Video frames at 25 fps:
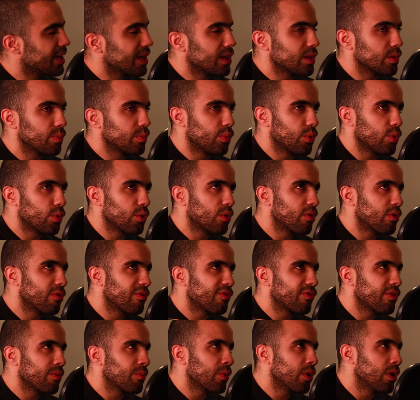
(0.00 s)
Can't pour
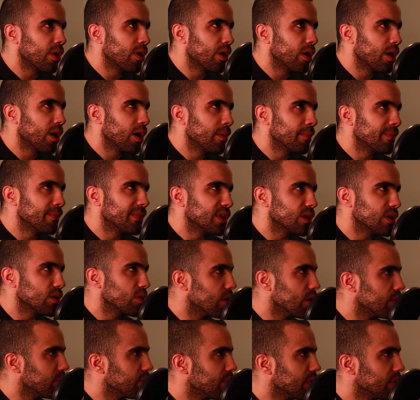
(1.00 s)
from an empty
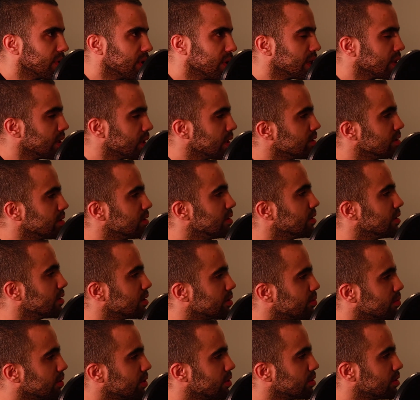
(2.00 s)
cup. I think that's the
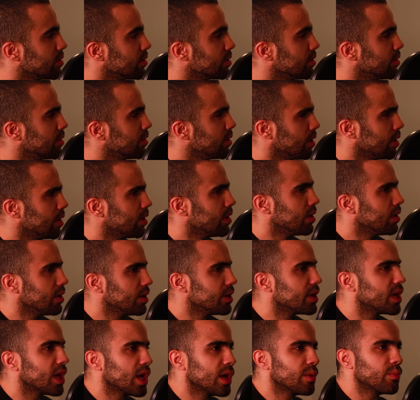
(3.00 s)
expression. Yeah, you
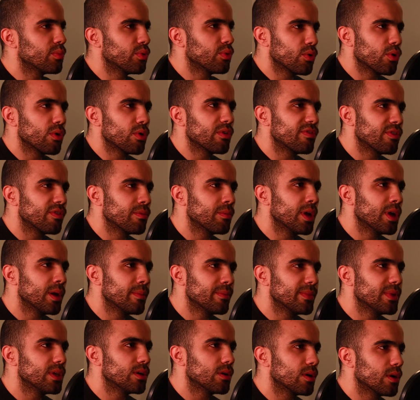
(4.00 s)
can't pour from an
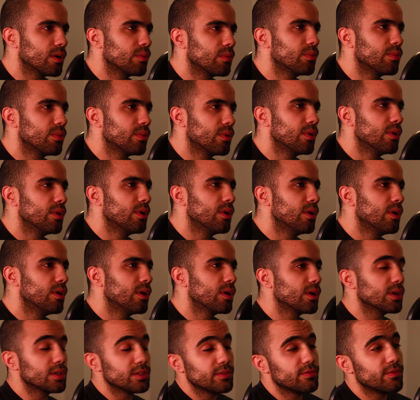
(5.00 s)
empty cup.
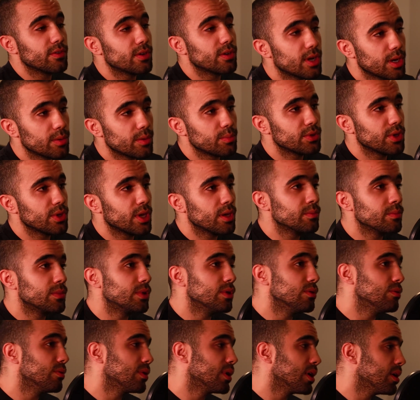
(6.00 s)
Because if your cup's empty,
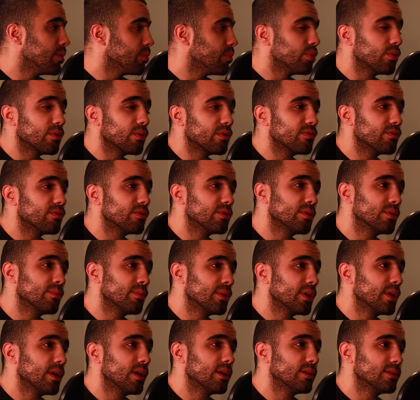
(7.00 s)
you can't pour for
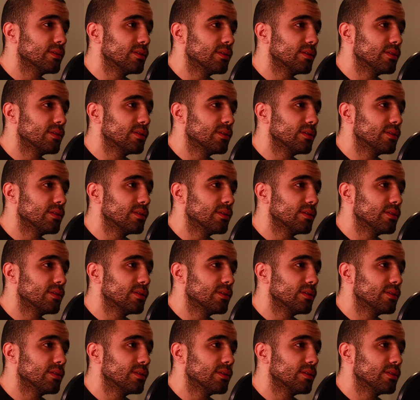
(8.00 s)
somebody else.